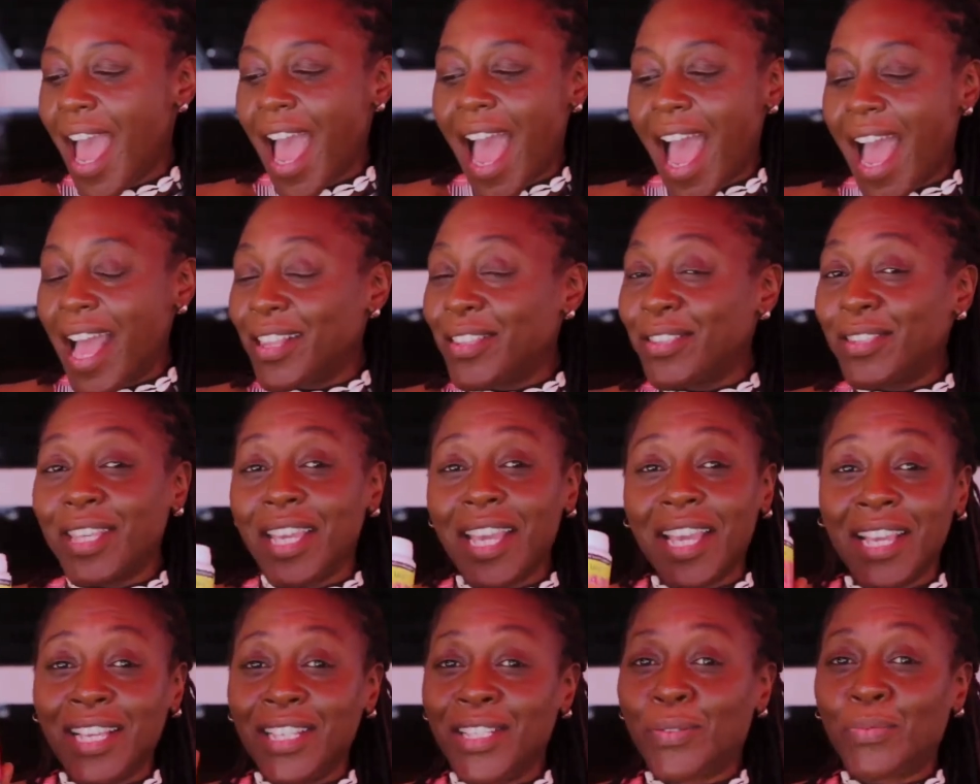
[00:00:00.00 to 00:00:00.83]
And
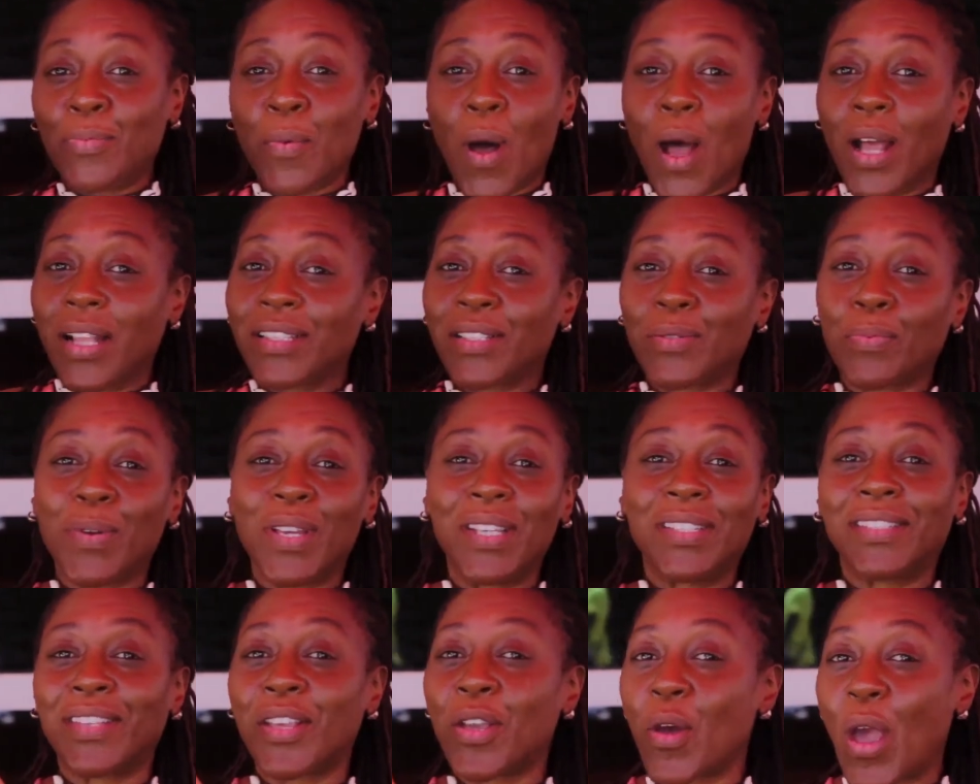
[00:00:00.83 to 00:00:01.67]
these ones we
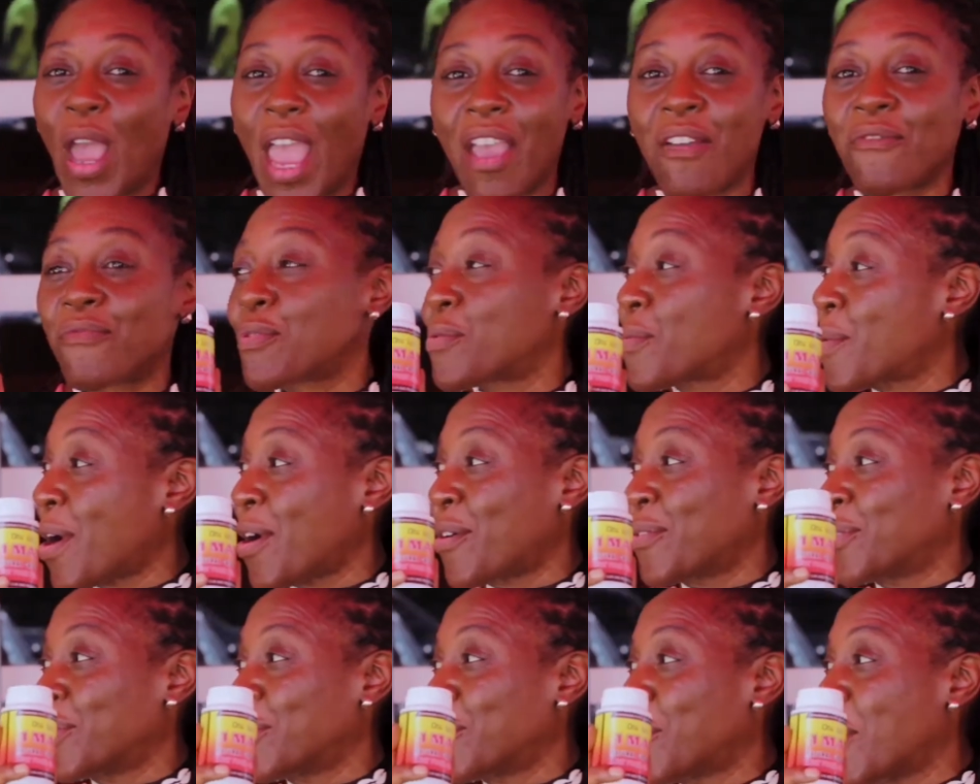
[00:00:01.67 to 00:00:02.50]
see
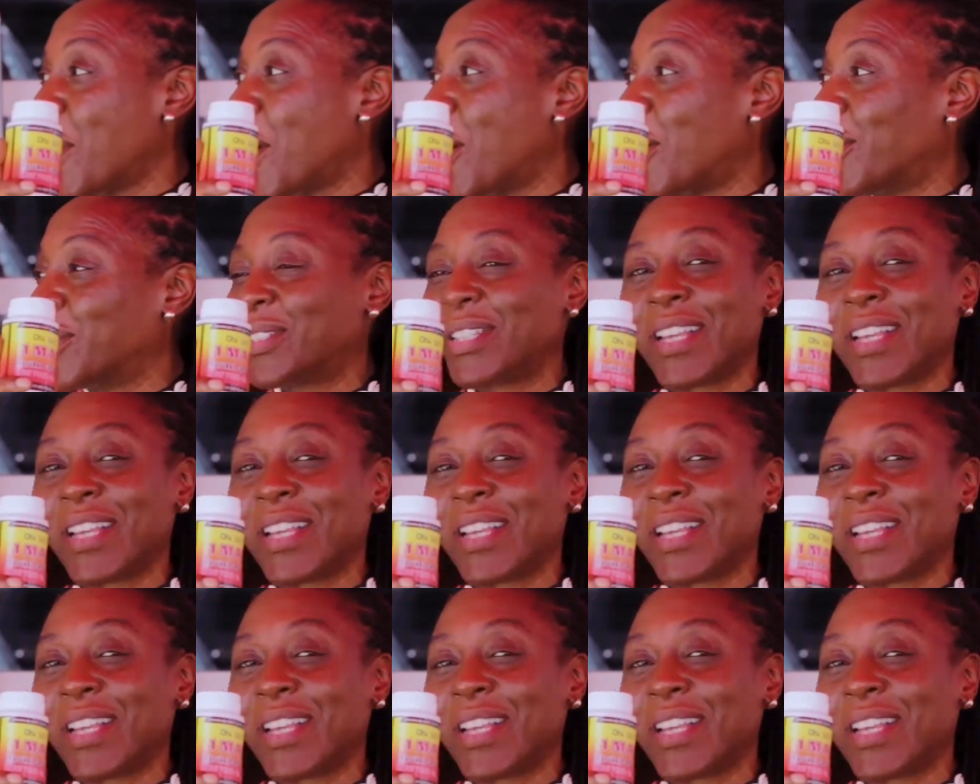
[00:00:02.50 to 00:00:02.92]
everywhere in the world.